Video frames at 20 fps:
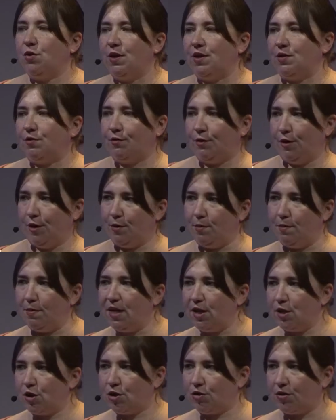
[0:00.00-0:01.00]
as for
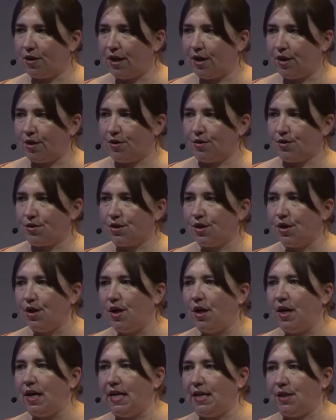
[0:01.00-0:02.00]
administrators,
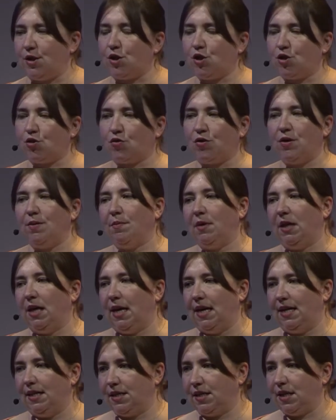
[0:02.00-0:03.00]
it
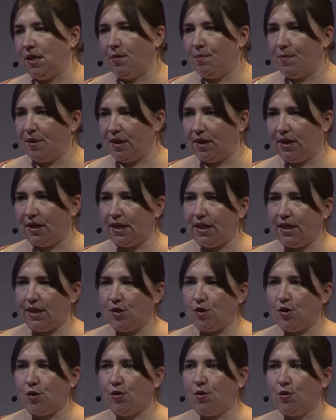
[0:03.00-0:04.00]
streamlines the ability
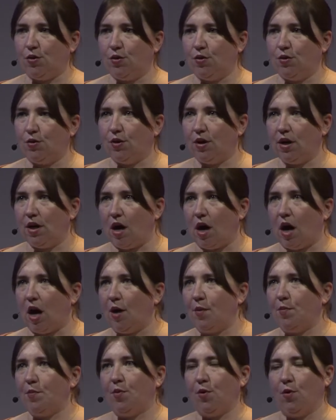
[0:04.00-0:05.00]
to
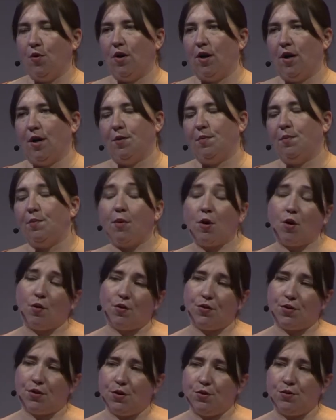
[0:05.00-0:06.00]
onboard
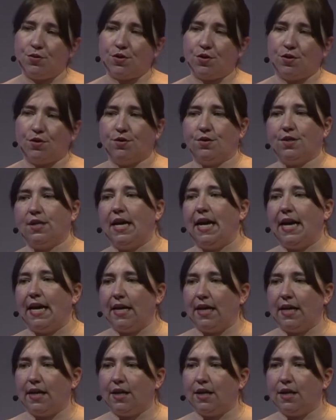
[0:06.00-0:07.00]
both users
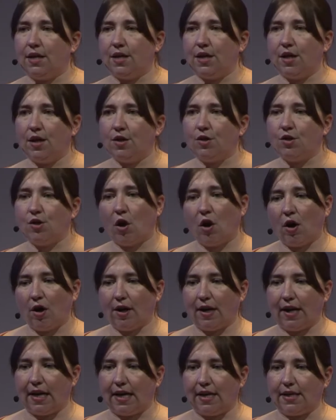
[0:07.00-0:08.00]
and
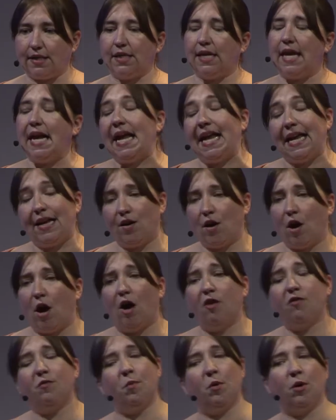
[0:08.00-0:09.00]
targets and
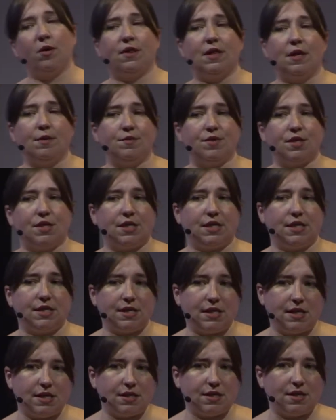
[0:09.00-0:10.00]
offboard them just
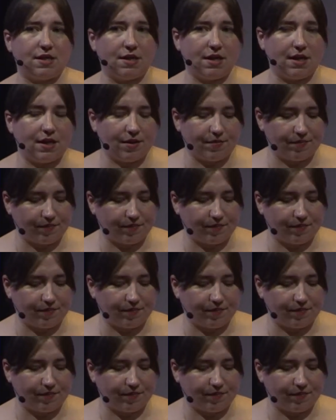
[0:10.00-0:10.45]
as easily.